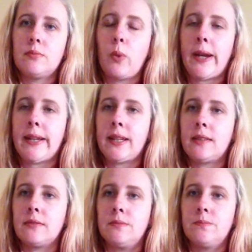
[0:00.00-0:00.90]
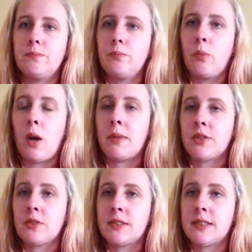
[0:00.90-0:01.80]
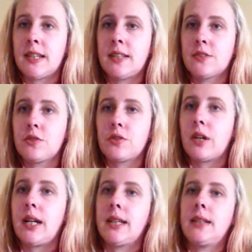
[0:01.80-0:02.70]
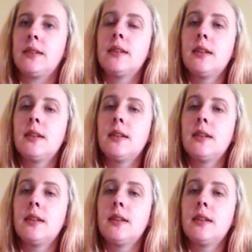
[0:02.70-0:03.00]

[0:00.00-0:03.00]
waiting while my daughter's at dance or karate,